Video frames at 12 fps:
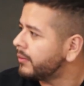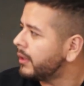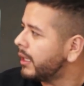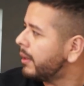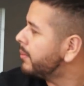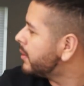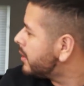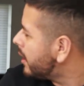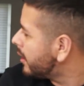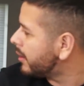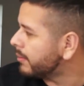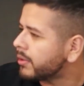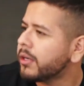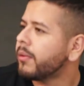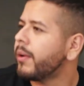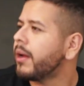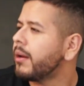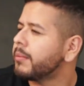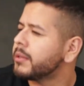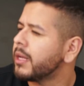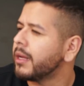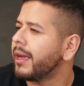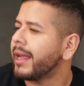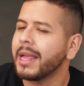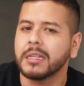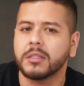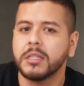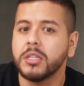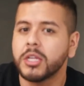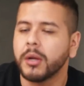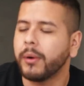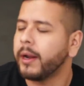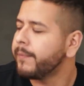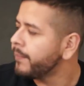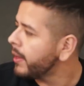And I'm just like, I'm turning around. I'm just like, I can't see shit, right?